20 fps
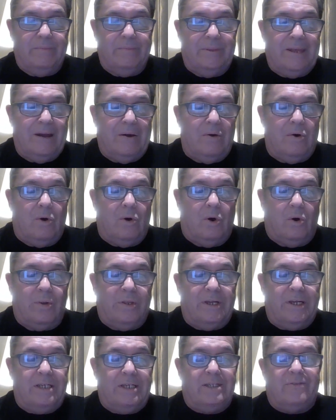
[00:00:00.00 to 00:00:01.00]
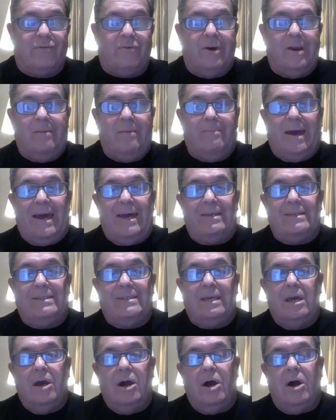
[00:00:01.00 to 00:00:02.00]
Now, all these 3 bets
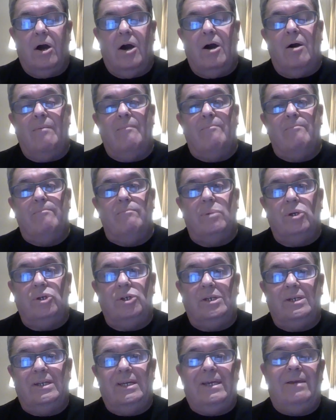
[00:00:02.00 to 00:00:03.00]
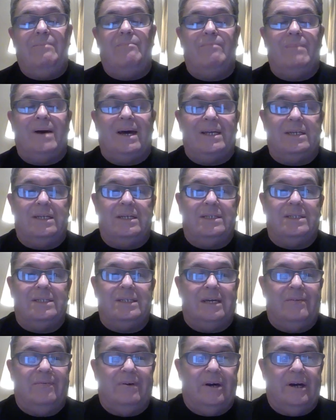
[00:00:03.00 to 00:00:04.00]
are Monday Madness
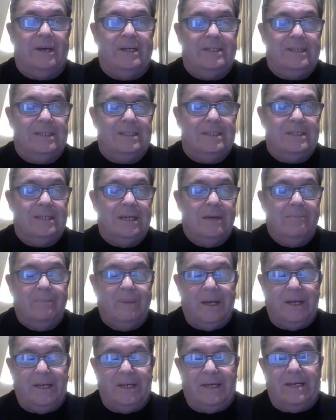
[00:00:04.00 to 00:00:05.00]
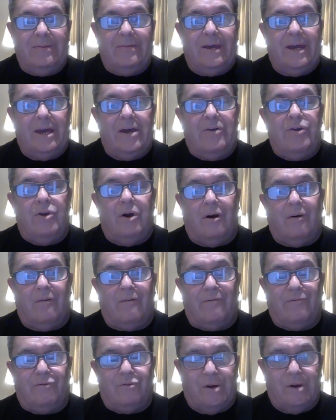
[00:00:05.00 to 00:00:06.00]
advices, meaning they are
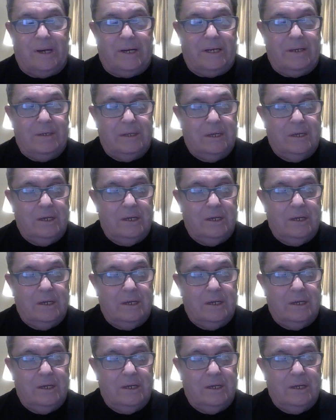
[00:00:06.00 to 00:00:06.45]
not free.